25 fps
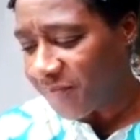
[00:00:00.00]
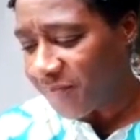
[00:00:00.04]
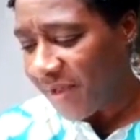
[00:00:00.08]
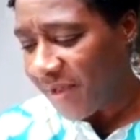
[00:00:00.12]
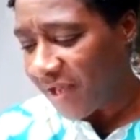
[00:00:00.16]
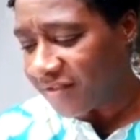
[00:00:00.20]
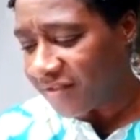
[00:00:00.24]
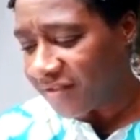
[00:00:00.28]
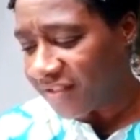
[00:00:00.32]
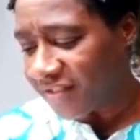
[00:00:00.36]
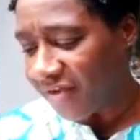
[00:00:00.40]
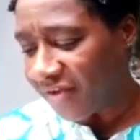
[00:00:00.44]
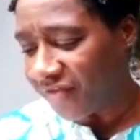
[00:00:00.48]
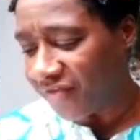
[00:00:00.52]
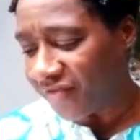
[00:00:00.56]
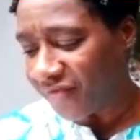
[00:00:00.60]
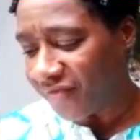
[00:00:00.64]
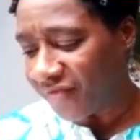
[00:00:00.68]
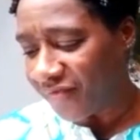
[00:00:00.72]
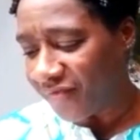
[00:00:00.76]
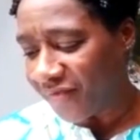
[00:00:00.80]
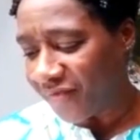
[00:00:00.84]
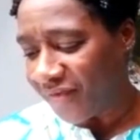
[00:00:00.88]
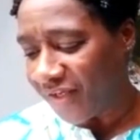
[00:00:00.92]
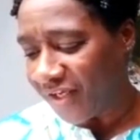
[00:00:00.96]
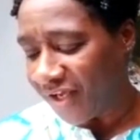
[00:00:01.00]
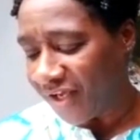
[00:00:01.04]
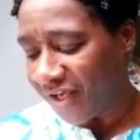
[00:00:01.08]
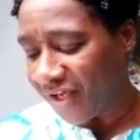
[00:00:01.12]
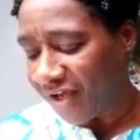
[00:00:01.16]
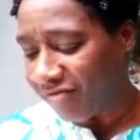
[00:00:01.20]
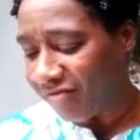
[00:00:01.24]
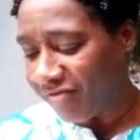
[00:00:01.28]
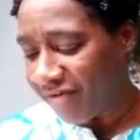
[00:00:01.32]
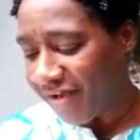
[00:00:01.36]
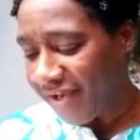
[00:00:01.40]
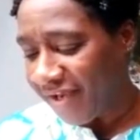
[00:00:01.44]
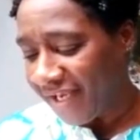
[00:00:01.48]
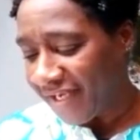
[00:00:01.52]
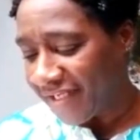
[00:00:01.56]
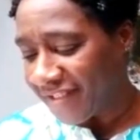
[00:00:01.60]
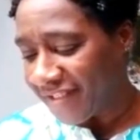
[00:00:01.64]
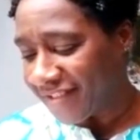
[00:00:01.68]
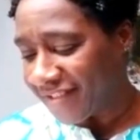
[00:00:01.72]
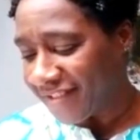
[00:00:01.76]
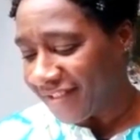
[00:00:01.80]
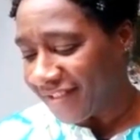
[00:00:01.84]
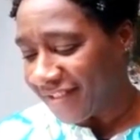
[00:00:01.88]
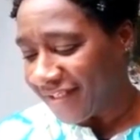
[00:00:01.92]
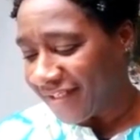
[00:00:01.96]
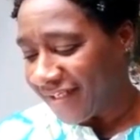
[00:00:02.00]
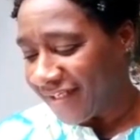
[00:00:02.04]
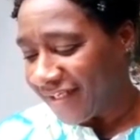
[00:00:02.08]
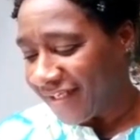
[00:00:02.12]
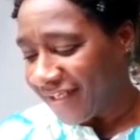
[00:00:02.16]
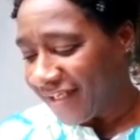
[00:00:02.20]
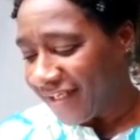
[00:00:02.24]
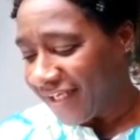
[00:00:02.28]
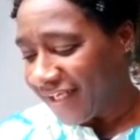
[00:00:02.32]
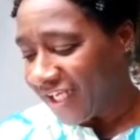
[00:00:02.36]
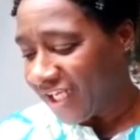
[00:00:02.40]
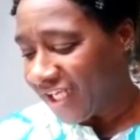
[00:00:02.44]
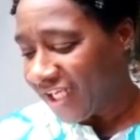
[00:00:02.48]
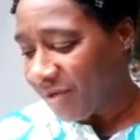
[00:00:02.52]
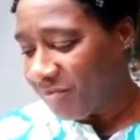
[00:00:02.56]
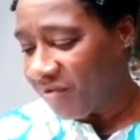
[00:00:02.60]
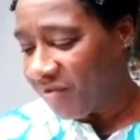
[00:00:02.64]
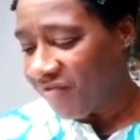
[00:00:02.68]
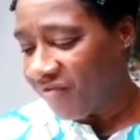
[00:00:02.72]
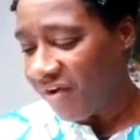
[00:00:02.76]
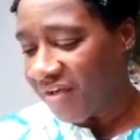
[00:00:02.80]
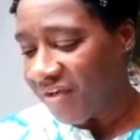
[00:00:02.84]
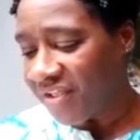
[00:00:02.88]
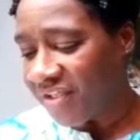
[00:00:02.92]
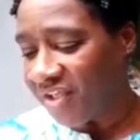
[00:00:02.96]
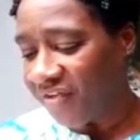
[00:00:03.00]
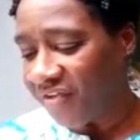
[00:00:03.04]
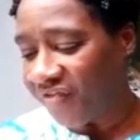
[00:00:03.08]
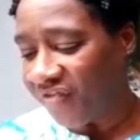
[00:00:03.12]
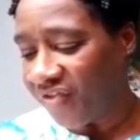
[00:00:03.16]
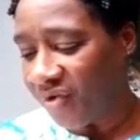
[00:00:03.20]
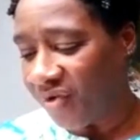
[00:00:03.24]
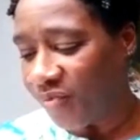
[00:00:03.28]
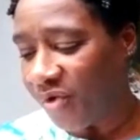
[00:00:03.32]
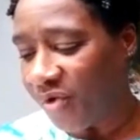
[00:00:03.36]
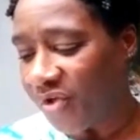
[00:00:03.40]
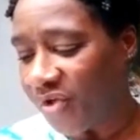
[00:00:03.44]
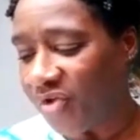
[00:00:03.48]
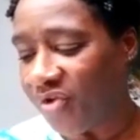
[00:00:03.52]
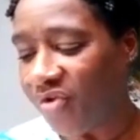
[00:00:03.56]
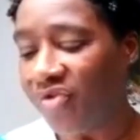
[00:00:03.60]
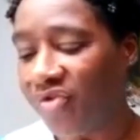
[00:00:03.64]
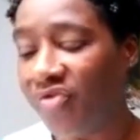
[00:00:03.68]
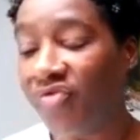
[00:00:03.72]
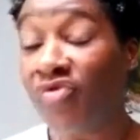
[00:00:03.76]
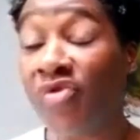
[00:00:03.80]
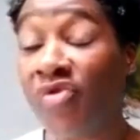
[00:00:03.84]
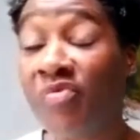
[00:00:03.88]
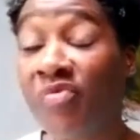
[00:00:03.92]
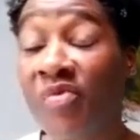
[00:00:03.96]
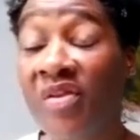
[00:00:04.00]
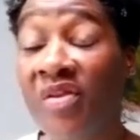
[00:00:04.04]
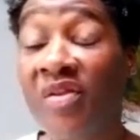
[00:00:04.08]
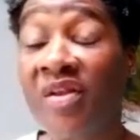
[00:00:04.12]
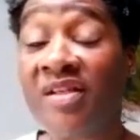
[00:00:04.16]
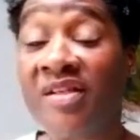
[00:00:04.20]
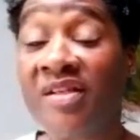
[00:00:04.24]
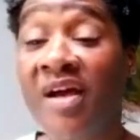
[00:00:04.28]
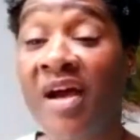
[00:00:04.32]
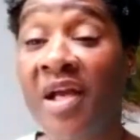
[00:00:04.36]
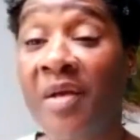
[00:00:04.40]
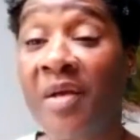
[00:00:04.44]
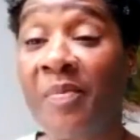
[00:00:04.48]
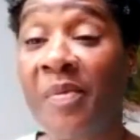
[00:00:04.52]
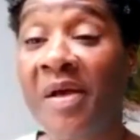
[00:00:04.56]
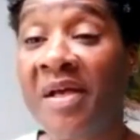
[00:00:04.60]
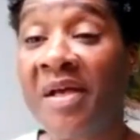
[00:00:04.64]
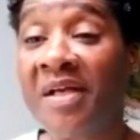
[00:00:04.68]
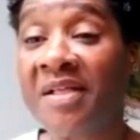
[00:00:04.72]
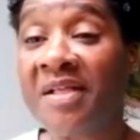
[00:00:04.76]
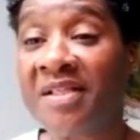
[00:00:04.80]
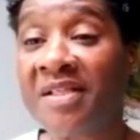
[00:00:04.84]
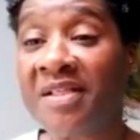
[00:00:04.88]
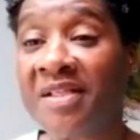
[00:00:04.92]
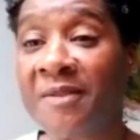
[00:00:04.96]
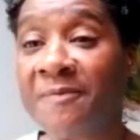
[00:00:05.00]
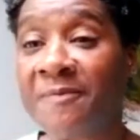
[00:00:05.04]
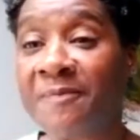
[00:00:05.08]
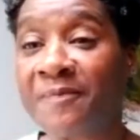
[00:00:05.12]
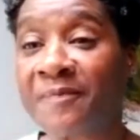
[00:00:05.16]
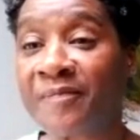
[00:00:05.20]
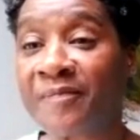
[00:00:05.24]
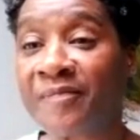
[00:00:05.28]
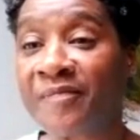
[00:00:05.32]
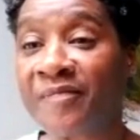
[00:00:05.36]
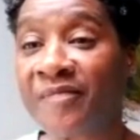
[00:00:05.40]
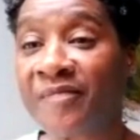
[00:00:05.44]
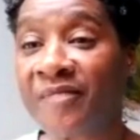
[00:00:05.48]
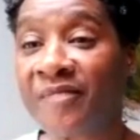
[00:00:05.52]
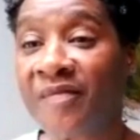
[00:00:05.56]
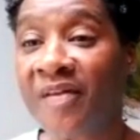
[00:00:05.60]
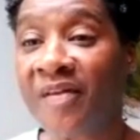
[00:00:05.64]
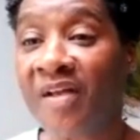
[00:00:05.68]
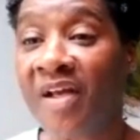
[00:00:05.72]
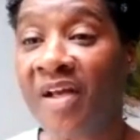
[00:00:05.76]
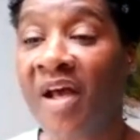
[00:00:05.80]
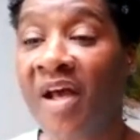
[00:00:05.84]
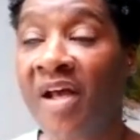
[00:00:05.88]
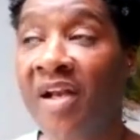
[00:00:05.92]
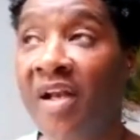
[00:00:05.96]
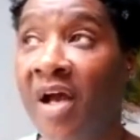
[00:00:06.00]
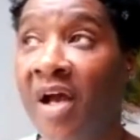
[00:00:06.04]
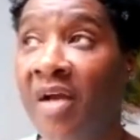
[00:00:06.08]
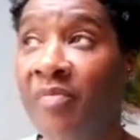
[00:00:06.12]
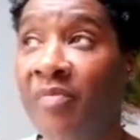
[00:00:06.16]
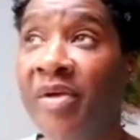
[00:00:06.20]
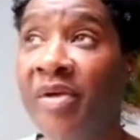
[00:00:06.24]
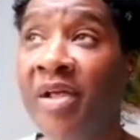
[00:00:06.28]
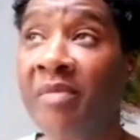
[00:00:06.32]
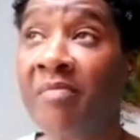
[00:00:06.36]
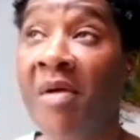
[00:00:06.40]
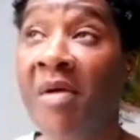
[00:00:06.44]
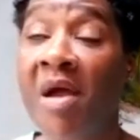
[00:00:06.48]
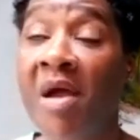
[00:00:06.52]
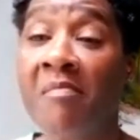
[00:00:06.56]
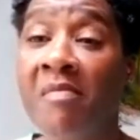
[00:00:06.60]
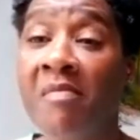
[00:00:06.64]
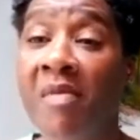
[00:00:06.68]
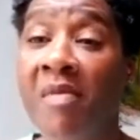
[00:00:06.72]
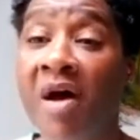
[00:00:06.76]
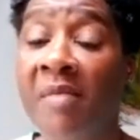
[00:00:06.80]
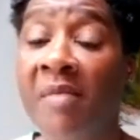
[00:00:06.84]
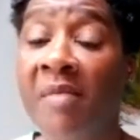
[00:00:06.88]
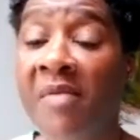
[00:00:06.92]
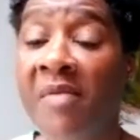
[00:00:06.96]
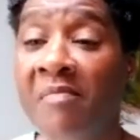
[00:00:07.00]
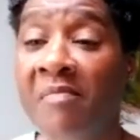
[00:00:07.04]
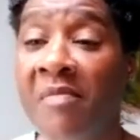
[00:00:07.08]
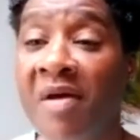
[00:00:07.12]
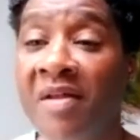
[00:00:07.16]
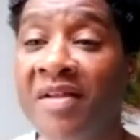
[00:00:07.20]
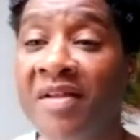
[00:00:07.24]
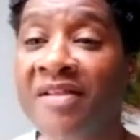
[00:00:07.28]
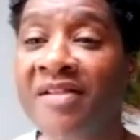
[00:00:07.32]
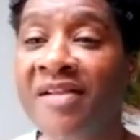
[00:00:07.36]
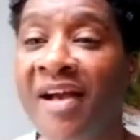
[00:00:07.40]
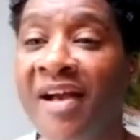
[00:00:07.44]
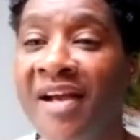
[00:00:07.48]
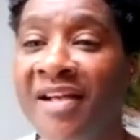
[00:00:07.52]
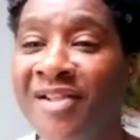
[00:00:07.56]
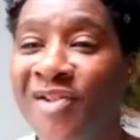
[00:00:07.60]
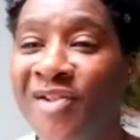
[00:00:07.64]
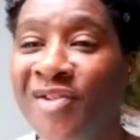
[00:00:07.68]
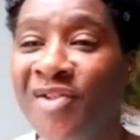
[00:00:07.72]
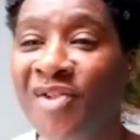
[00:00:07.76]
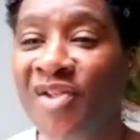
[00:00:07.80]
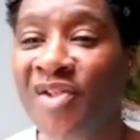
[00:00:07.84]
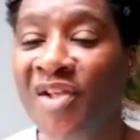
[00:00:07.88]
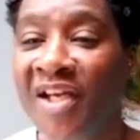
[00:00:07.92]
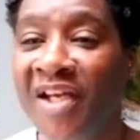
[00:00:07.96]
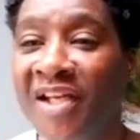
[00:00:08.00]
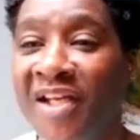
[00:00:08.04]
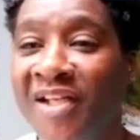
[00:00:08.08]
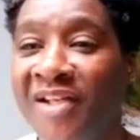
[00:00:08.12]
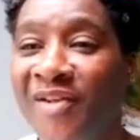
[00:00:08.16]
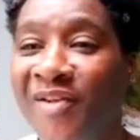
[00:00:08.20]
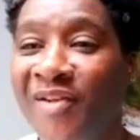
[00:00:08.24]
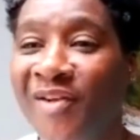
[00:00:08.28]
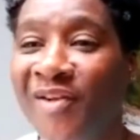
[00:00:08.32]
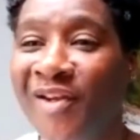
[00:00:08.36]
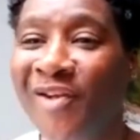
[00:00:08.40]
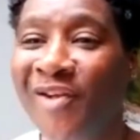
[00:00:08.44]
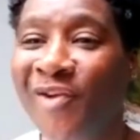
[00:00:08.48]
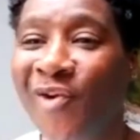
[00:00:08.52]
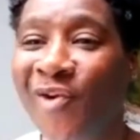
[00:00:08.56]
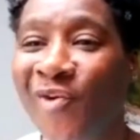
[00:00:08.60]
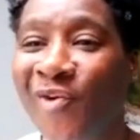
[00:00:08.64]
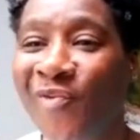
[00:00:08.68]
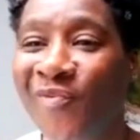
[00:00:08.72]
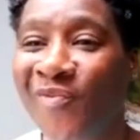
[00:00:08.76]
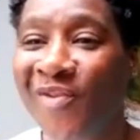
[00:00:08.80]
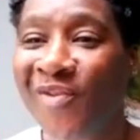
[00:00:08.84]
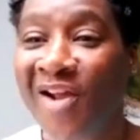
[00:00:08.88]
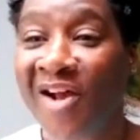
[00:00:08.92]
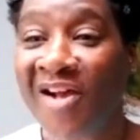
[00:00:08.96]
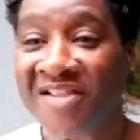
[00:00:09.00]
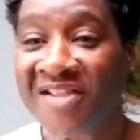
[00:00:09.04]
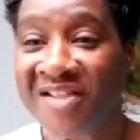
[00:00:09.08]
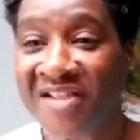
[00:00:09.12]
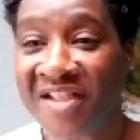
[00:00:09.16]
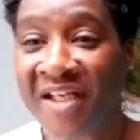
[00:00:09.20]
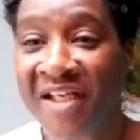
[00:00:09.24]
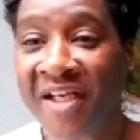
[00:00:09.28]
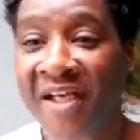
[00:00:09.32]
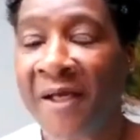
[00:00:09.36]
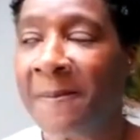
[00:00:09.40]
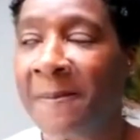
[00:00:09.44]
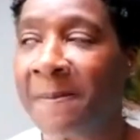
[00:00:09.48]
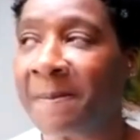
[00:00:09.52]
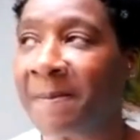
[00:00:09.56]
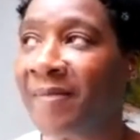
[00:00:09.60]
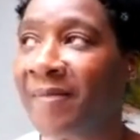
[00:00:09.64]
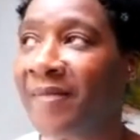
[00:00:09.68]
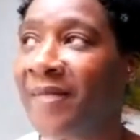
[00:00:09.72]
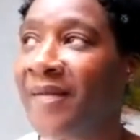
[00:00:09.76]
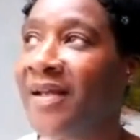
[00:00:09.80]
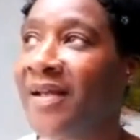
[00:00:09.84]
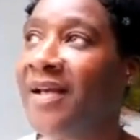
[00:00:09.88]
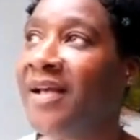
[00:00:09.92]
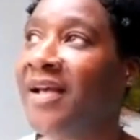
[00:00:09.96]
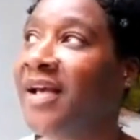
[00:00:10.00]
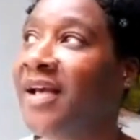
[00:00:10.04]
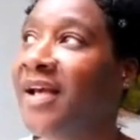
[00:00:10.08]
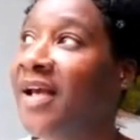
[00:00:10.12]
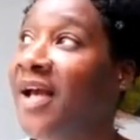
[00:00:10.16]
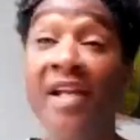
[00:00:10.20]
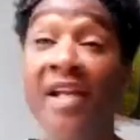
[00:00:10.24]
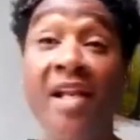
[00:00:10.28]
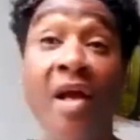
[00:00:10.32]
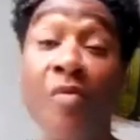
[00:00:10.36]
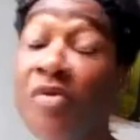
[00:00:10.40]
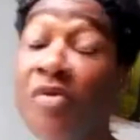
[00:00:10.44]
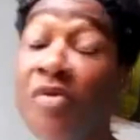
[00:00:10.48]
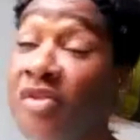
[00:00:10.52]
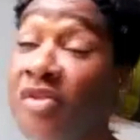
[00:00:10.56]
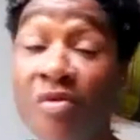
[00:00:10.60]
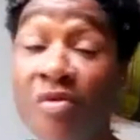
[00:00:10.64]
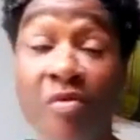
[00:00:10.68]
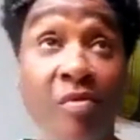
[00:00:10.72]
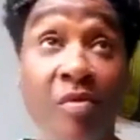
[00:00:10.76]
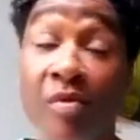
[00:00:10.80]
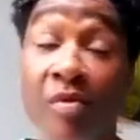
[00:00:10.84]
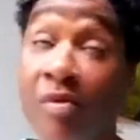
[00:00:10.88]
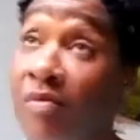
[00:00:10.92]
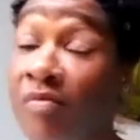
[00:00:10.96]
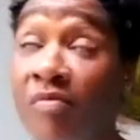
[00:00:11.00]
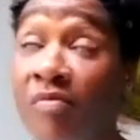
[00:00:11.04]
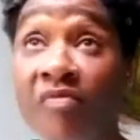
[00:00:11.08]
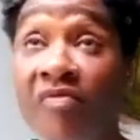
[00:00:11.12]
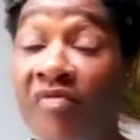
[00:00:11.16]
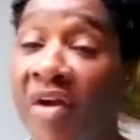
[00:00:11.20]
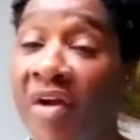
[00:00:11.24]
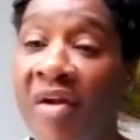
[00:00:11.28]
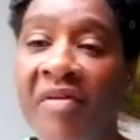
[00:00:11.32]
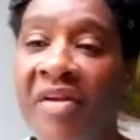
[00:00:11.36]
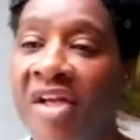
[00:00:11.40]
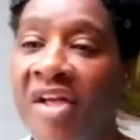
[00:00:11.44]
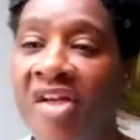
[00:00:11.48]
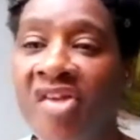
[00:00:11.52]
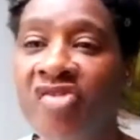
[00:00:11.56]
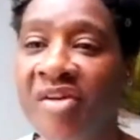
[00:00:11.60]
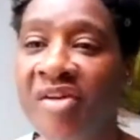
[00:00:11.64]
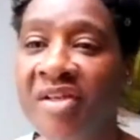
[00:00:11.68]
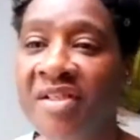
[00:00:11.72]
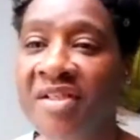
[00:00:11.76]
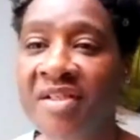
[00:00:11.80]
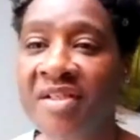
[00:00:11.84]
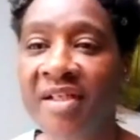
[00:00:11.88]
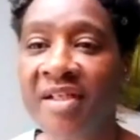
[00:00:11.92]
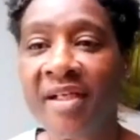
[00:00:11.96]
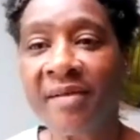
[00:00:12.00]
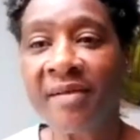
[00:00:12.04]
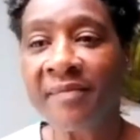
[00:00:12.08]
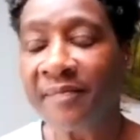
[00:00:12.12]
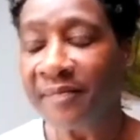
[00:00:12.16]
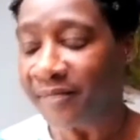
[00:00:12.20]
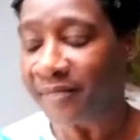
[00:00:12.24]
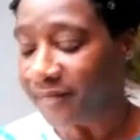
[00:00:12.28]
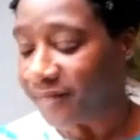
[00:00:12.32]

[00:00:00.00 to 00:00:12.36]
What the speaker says: about death are read, it can be very different when you're in a room with a dying person. And I bring my mother died in last year, and that was very interesting.